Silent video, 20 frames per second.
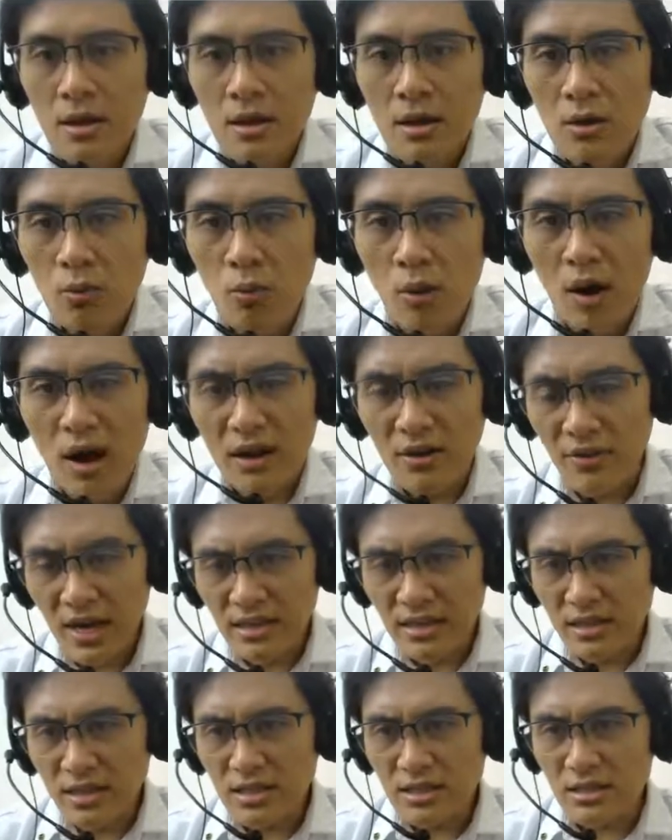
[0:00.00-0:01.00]
While
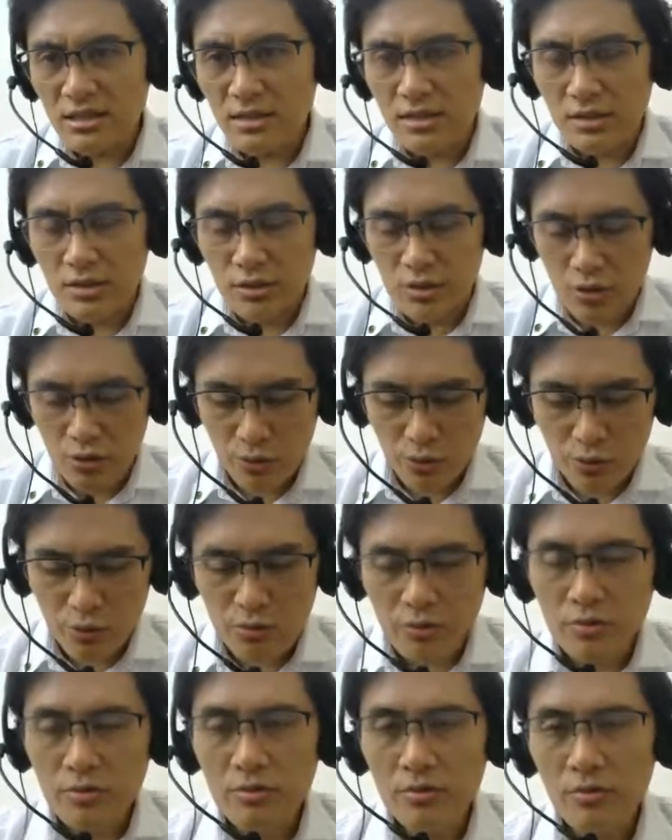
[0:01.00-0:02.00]
that is true,
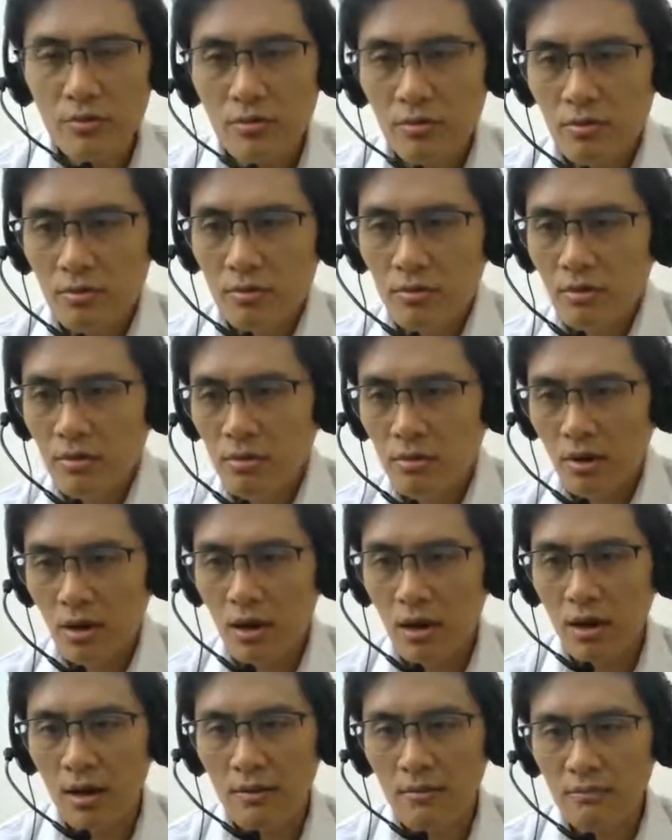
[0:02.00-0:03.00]

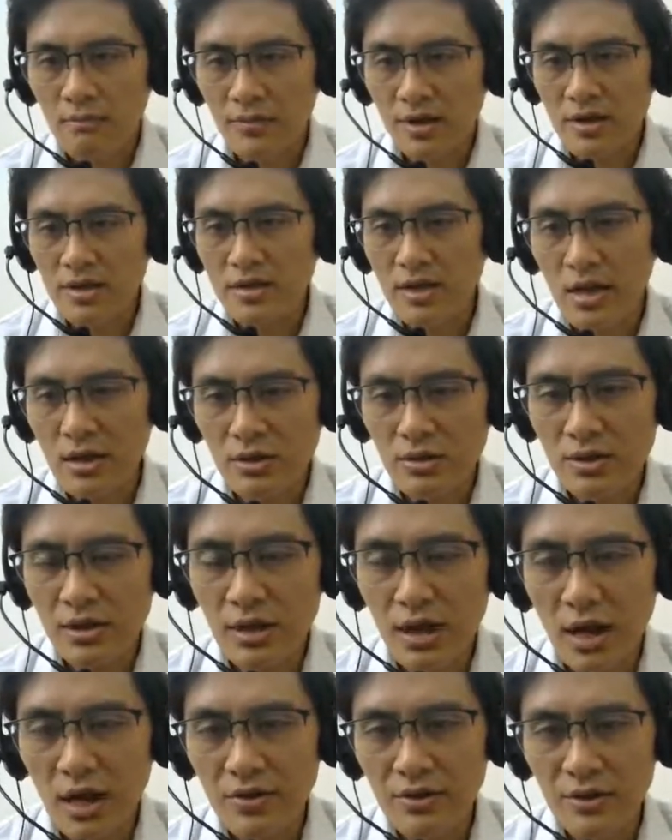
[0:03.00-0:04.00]
there's actually
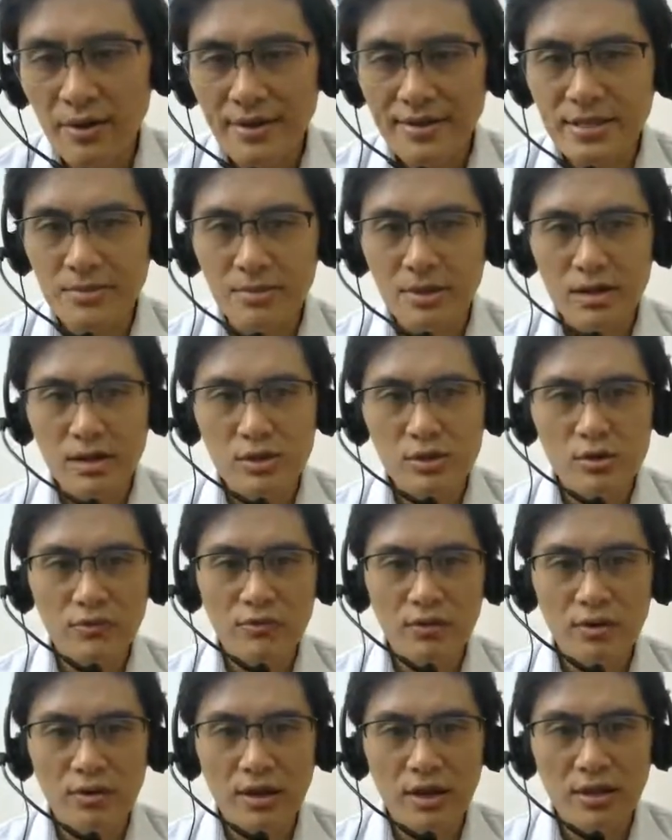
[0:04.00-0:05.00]
other explanations
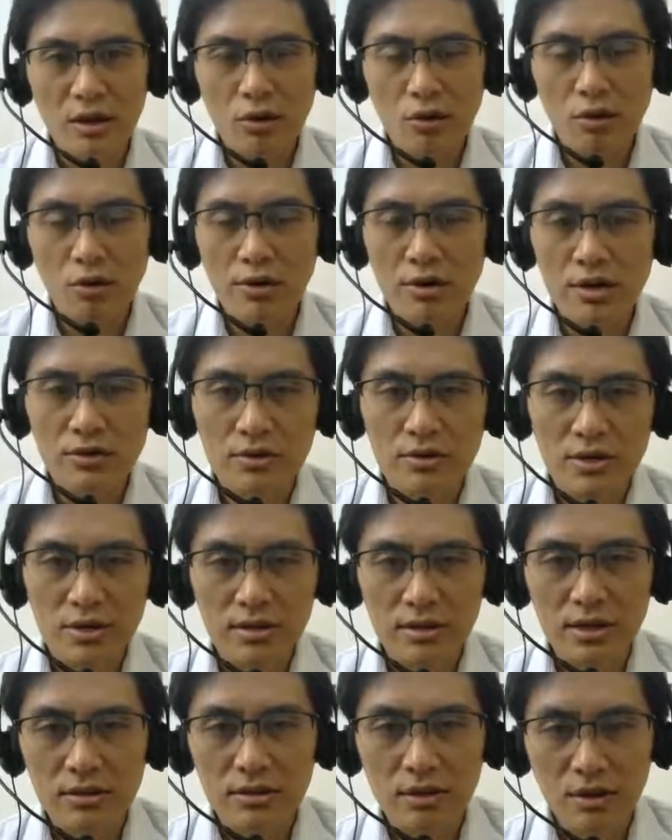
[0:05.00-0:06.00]
for that according to the
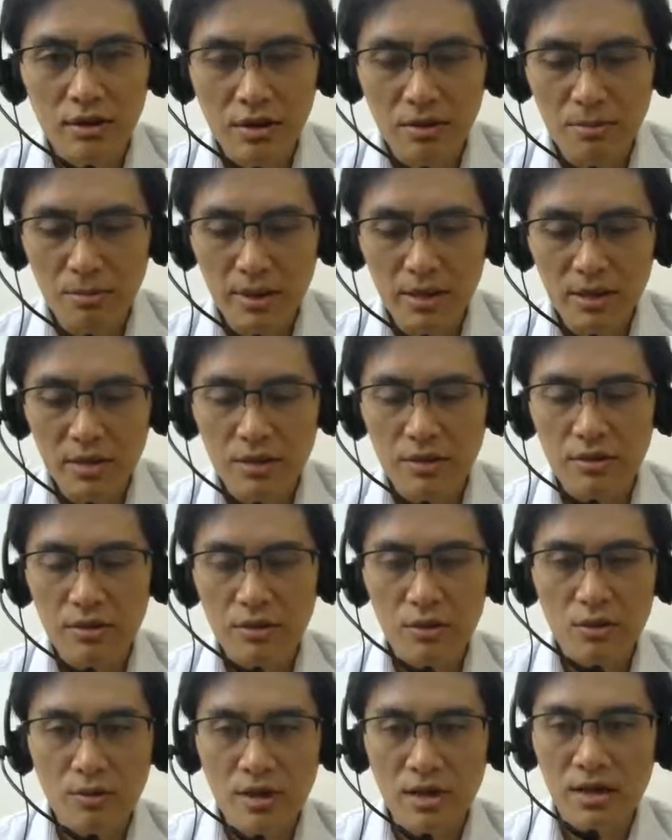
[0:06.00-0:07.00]
tectonic plate
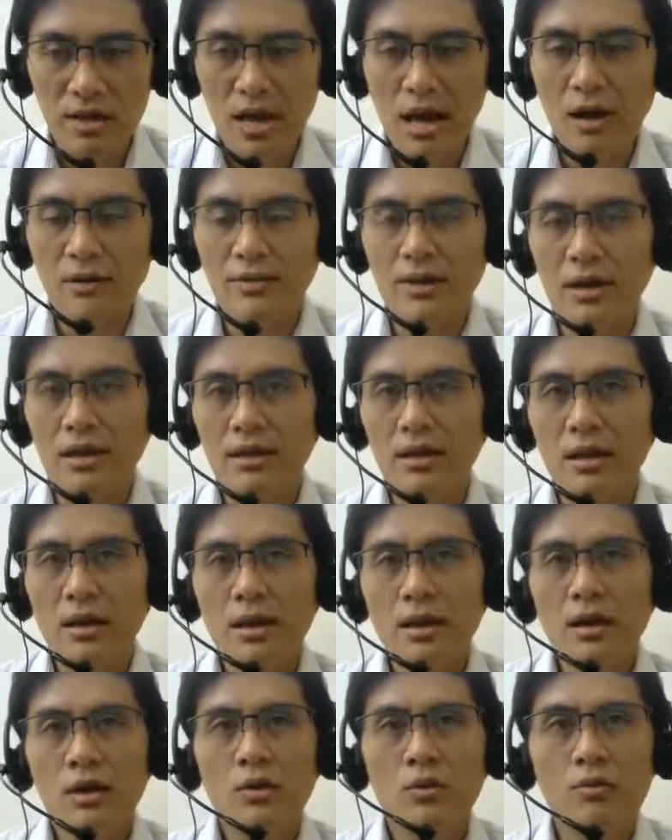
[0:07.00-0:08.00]
theory, now that
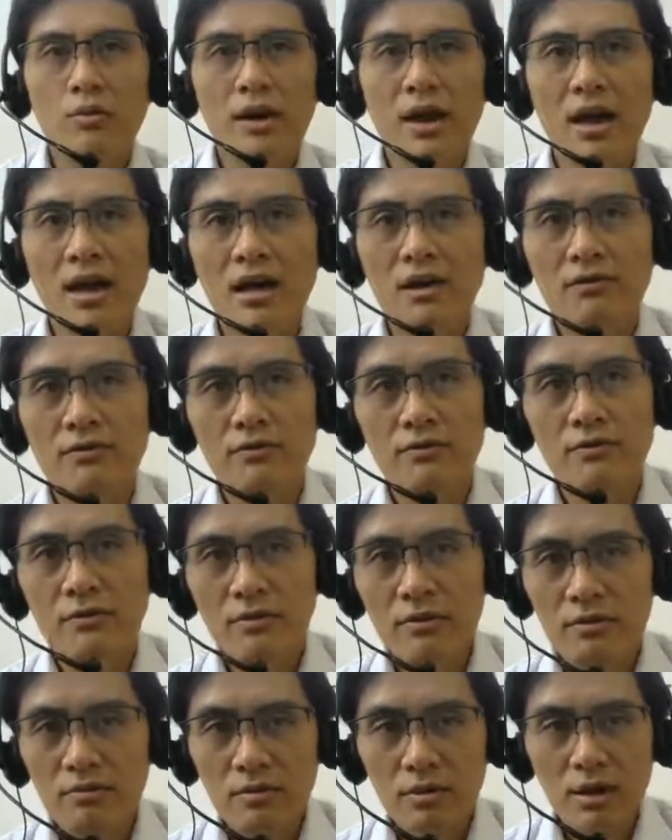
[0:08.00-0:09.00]
we have
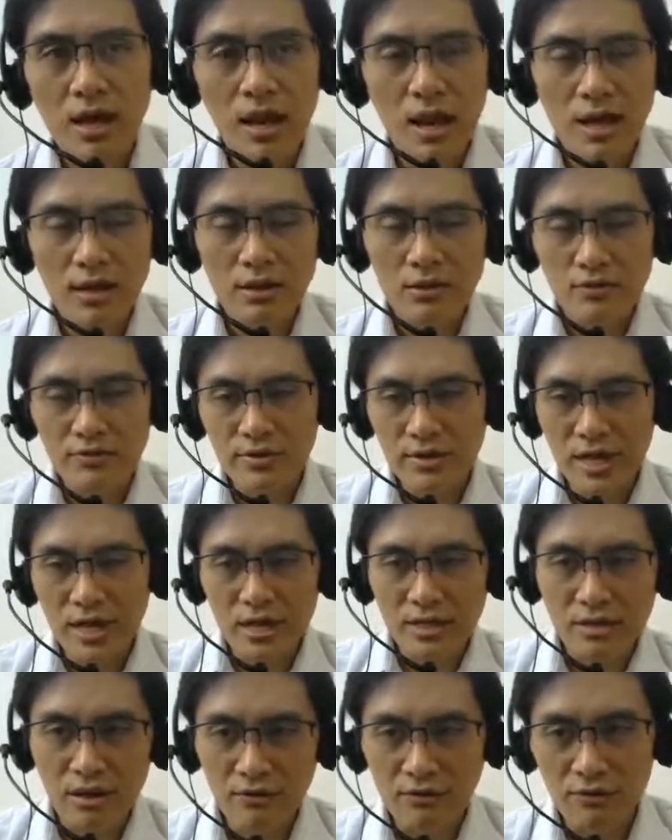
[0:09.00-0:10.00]
a lot of
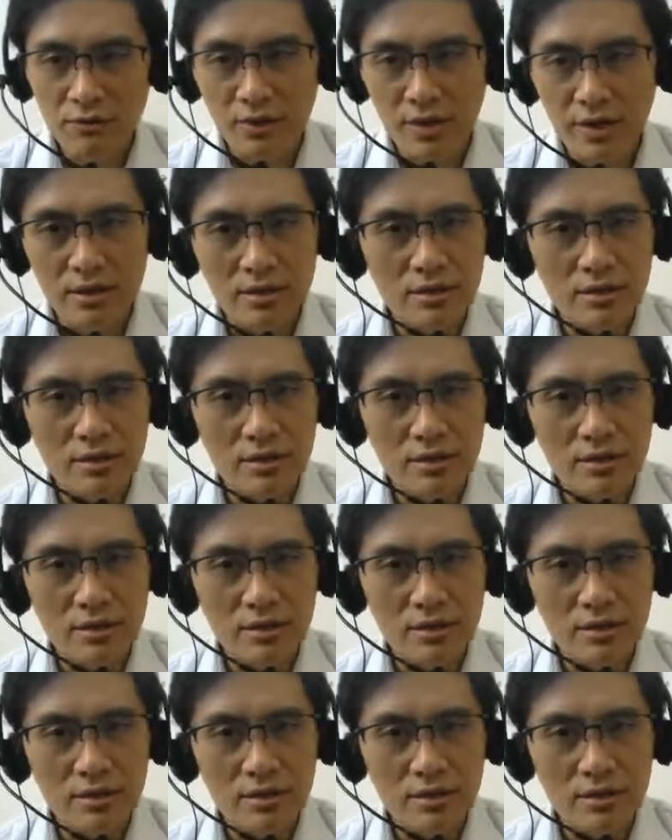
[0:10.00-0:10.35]
data for it.